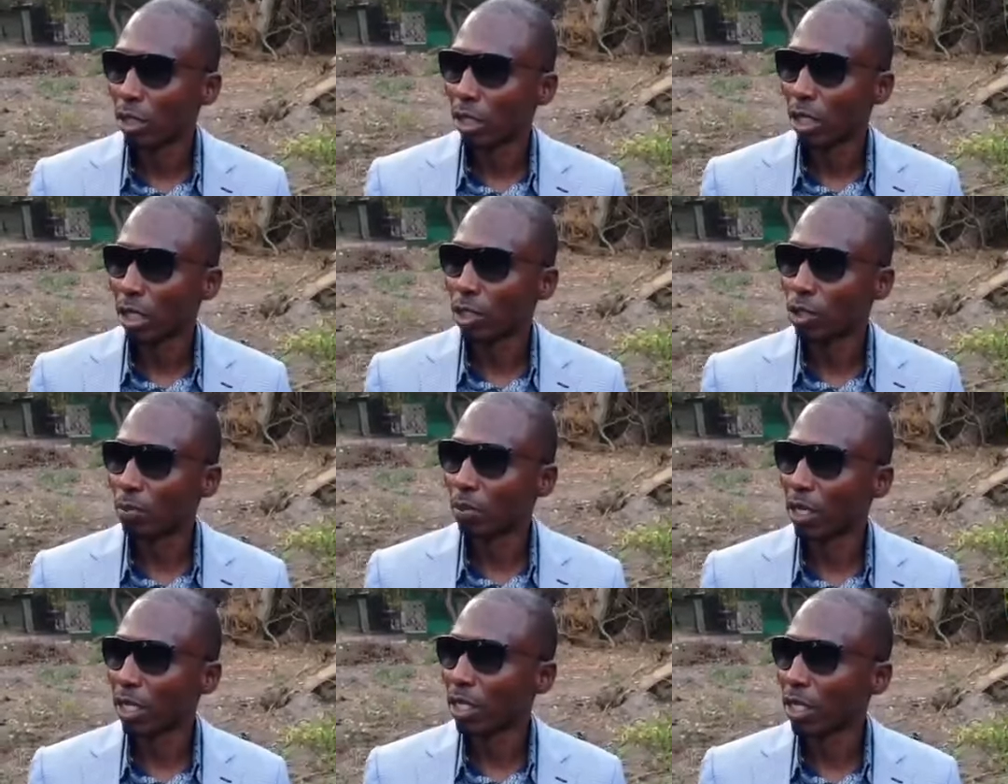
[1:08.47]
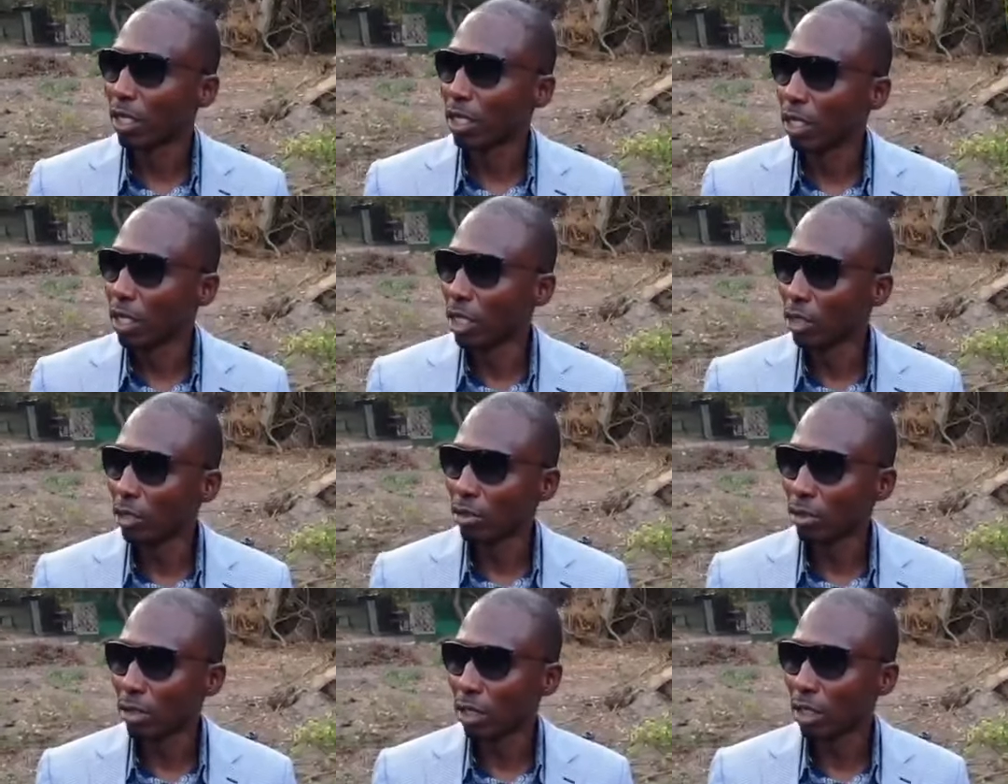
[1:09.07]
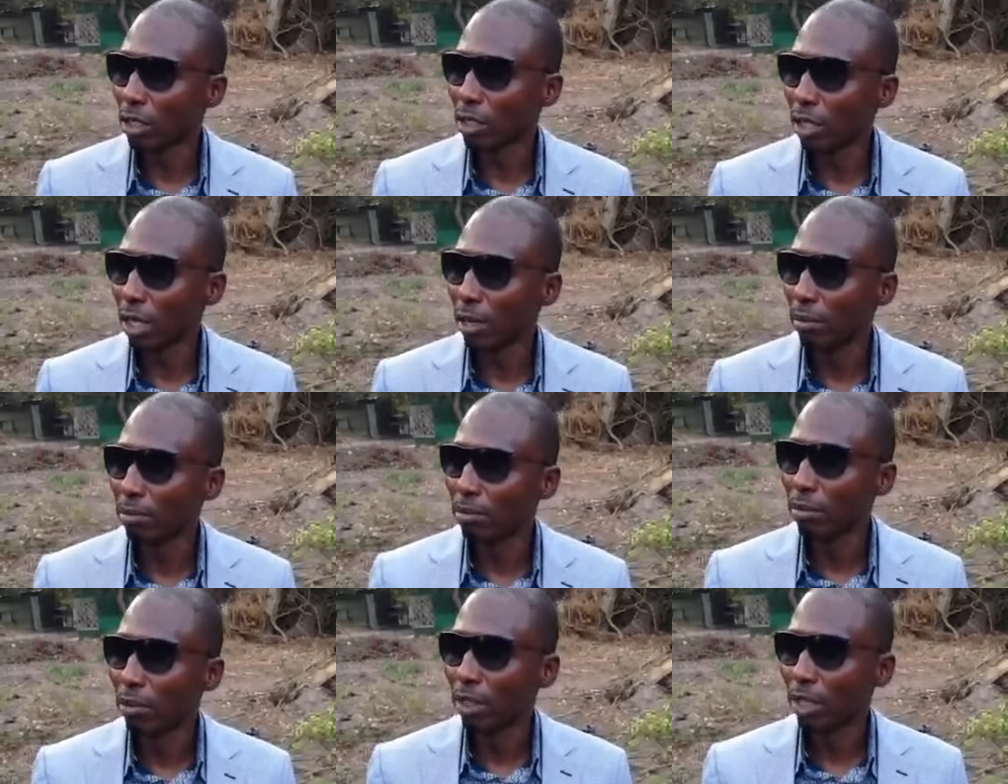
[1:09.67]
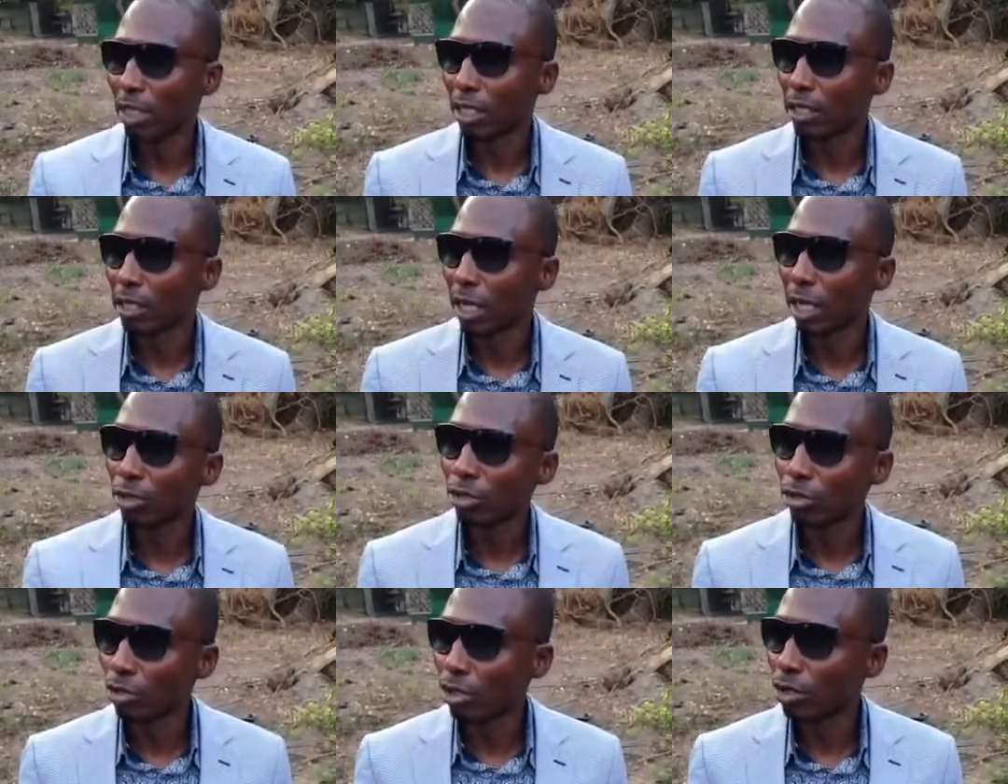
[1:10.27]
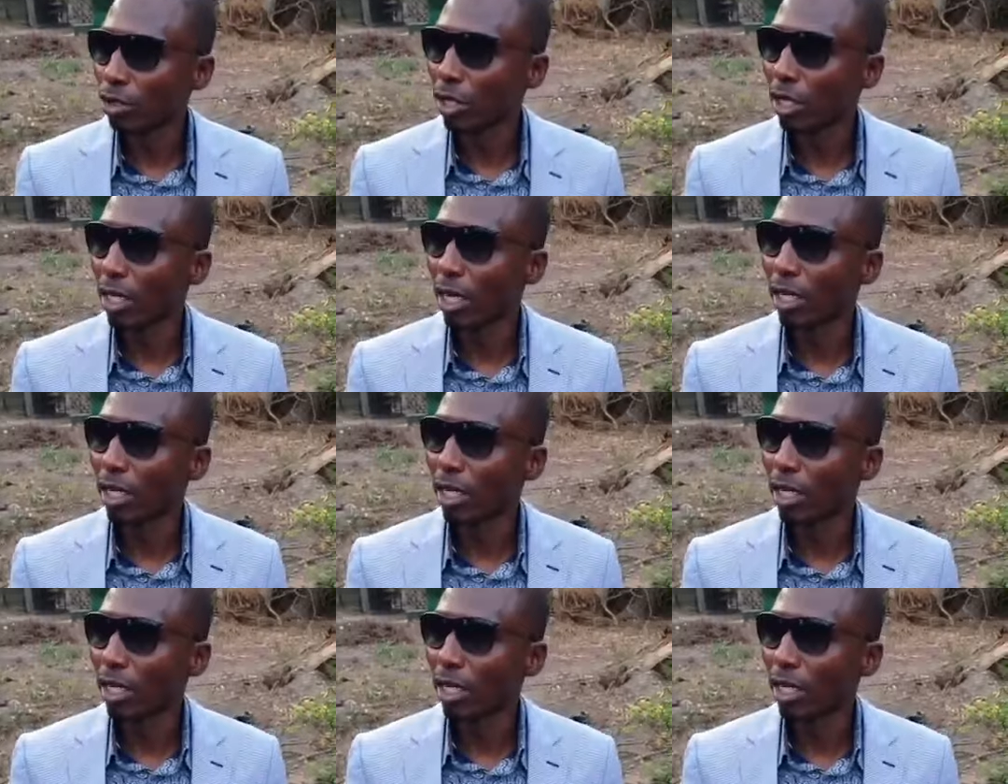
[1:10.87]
It's been an ecosystem, a sanctuary